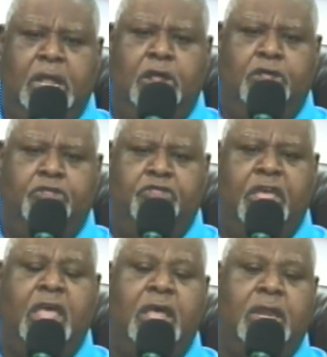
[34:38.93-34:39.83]

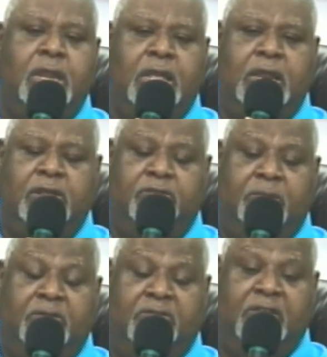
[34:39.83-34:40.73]
then it has
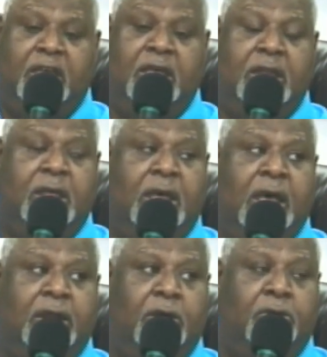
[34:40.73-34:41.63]
been said,
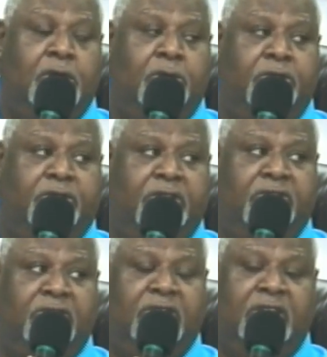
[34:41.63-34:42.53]
I don't know that this
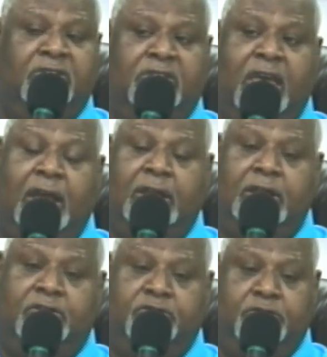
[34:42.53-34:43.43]
is exactly
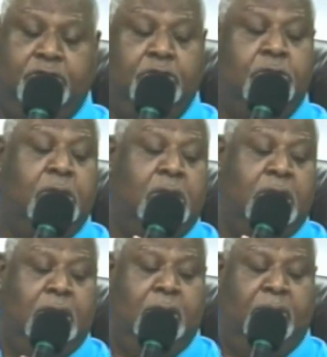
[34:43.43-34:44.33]
true,
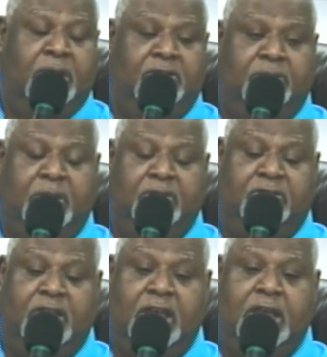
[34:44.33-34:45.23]
but it's been
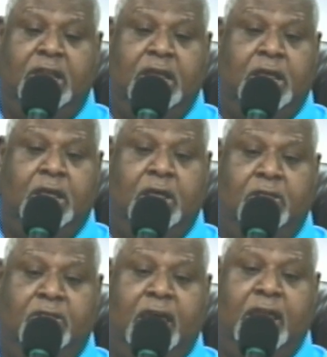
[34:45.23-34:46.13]
said
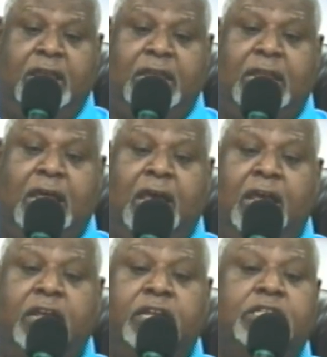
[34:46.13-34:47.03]
that
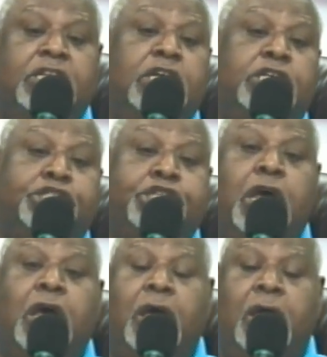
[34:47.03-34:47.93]

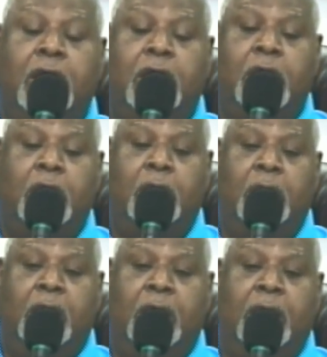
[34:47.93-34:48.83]
Elisha
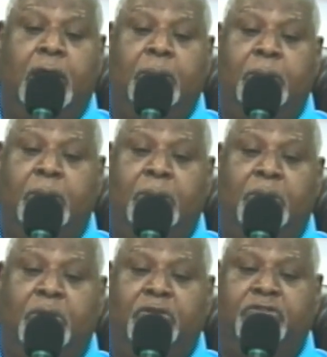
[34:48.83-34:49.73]
um,
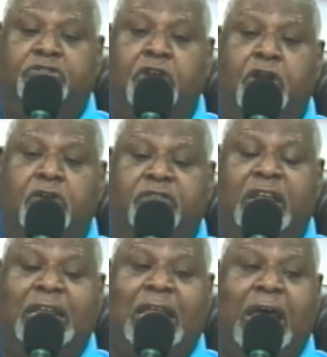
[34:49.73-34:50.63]
served
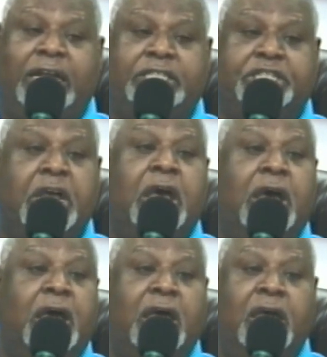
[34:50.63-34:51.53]

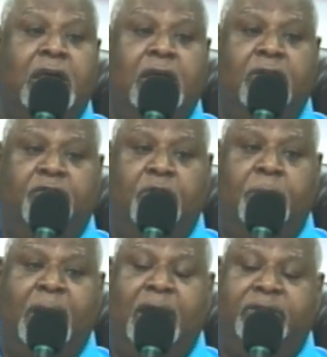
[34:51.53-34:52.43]
Elijah for
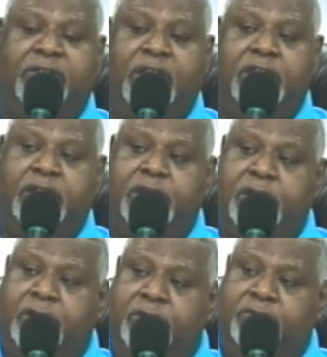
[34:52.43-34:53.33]
about 10
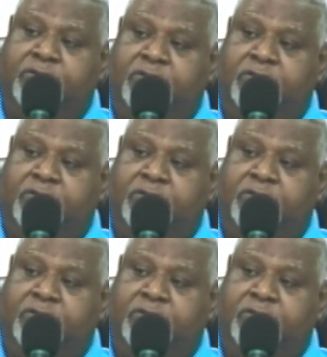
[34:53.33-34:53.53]
years